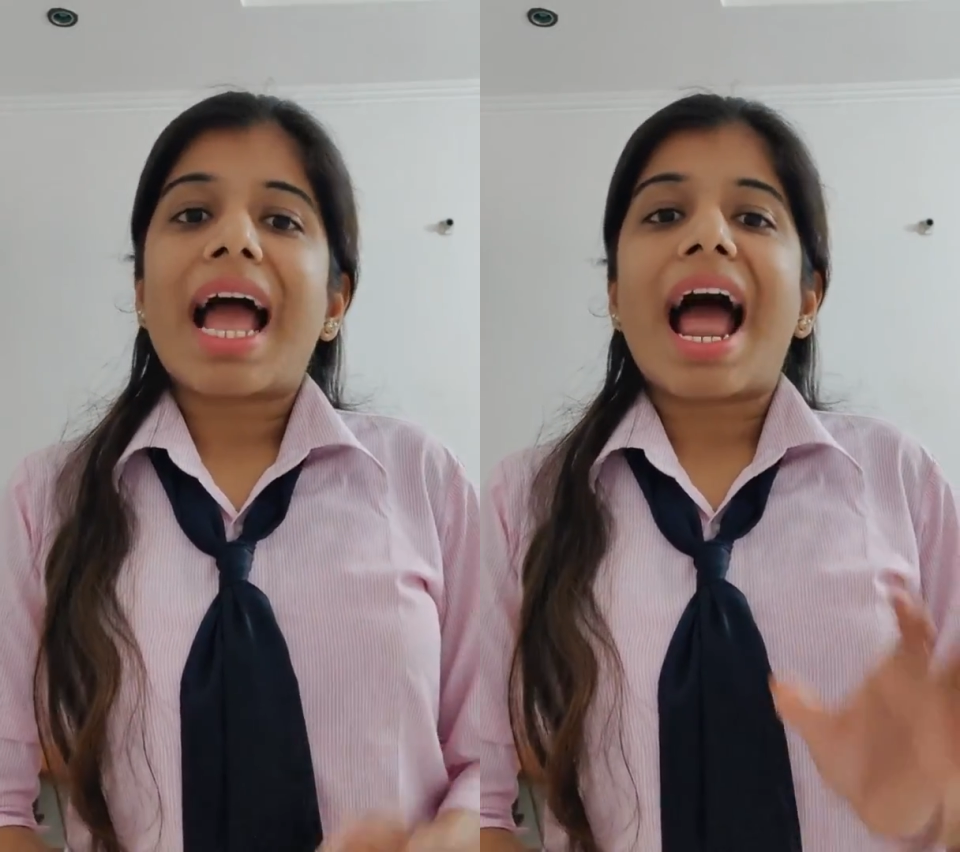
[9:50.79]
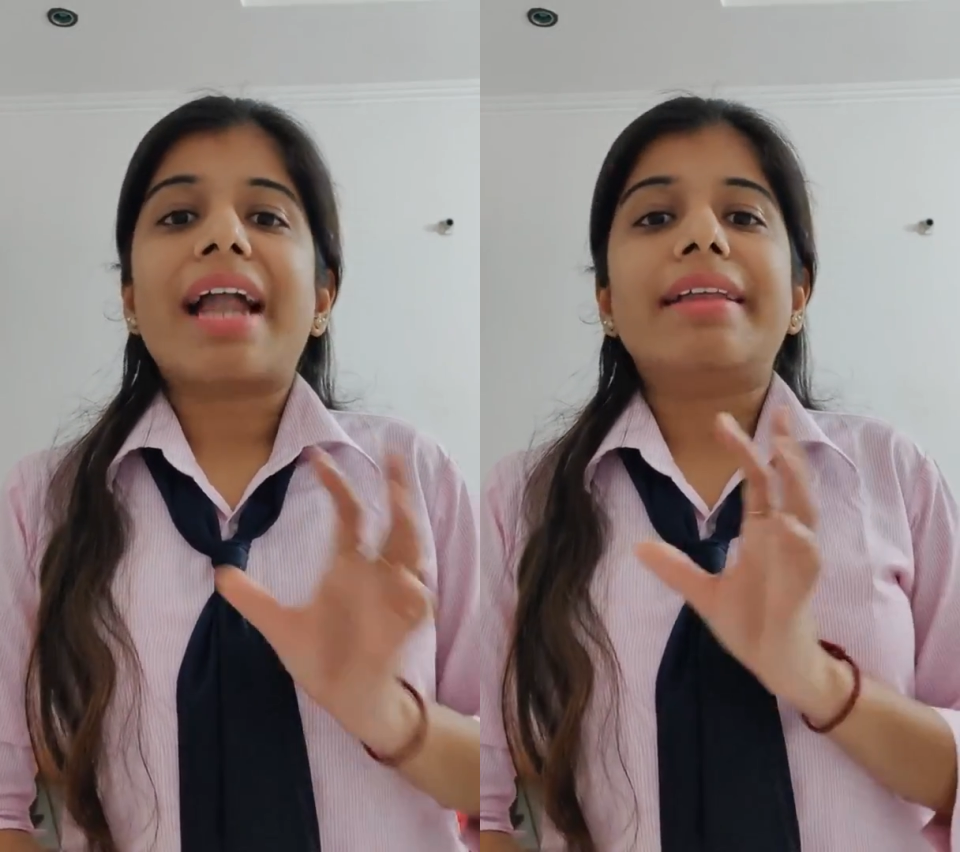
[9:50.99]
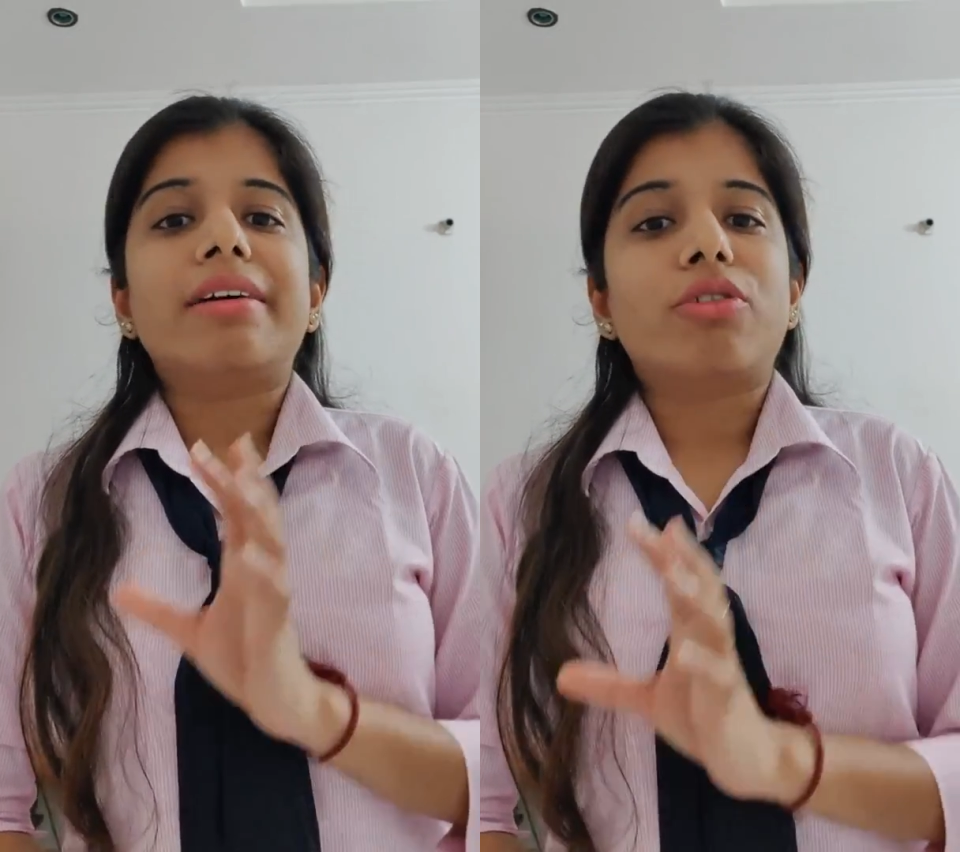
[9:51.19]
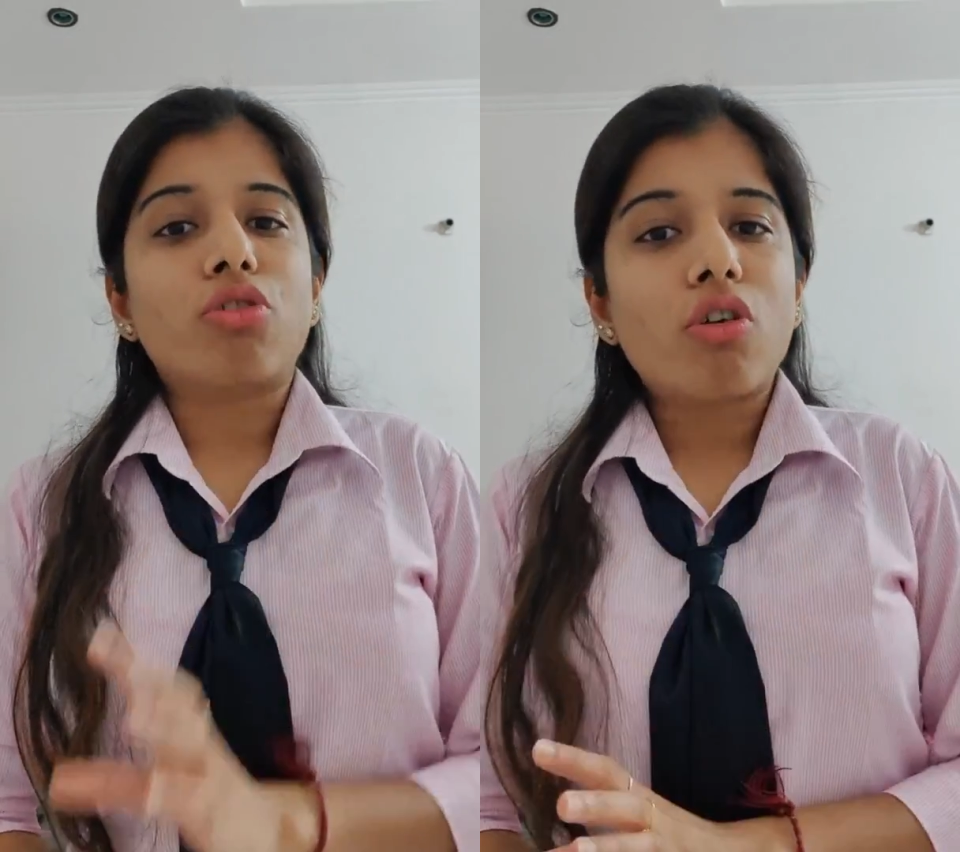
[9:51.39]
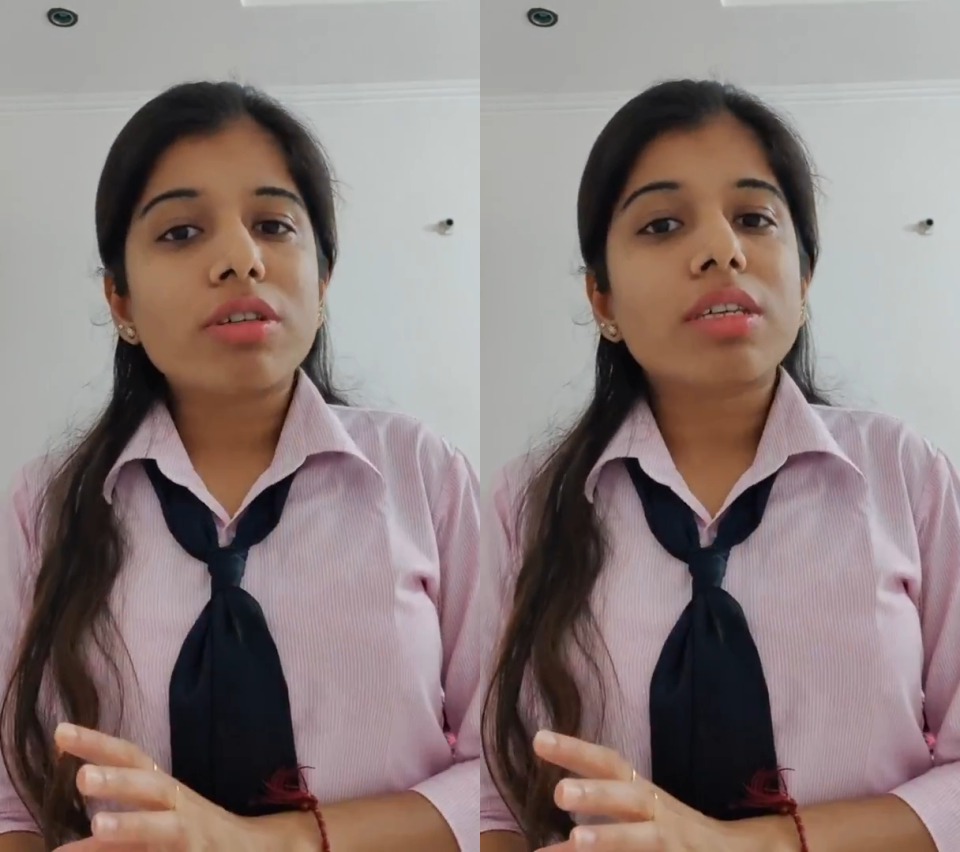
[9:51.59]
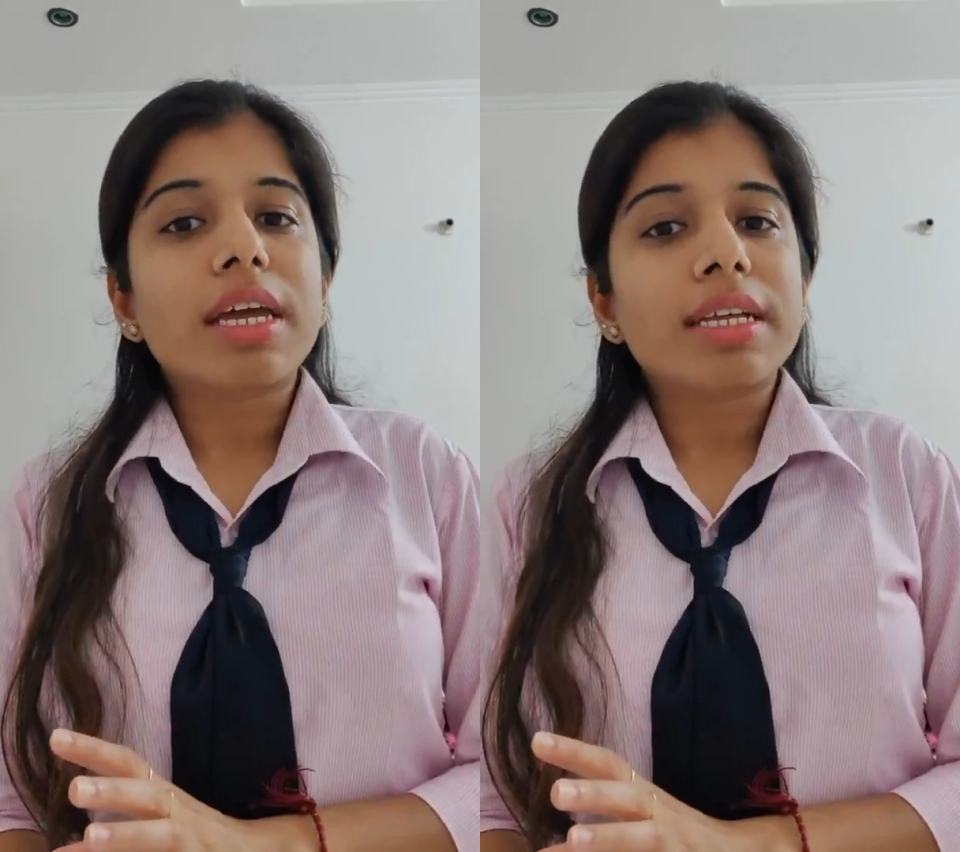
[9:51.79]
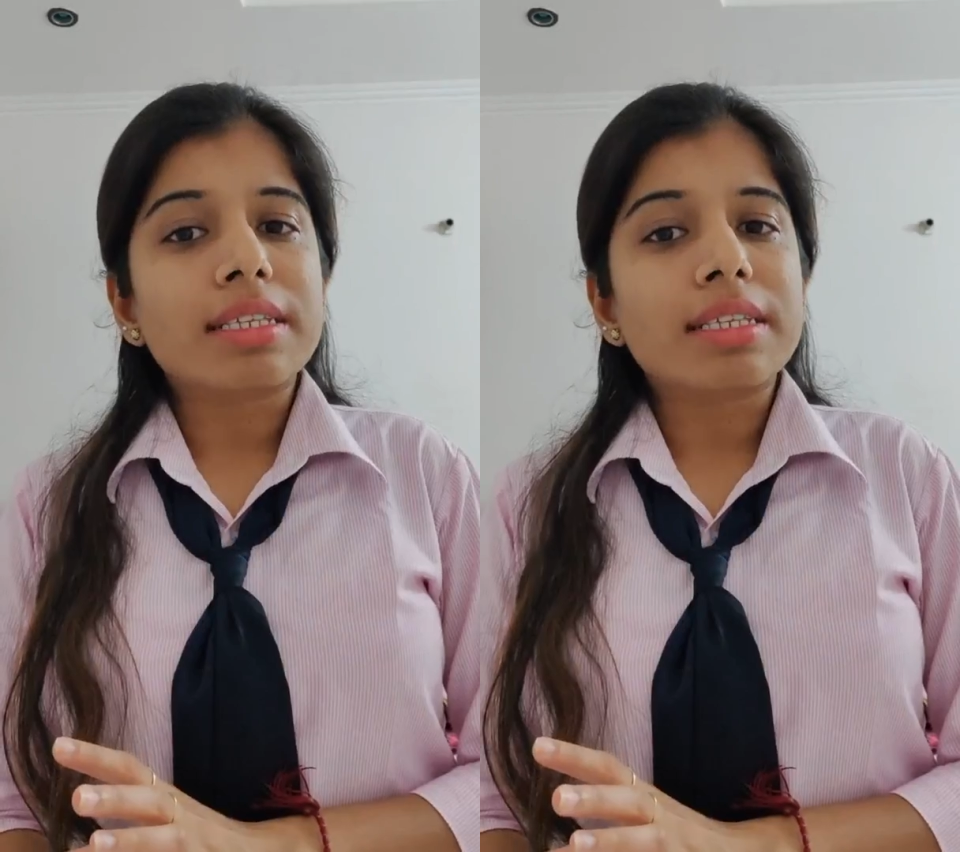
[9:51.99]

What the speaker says: and the rose is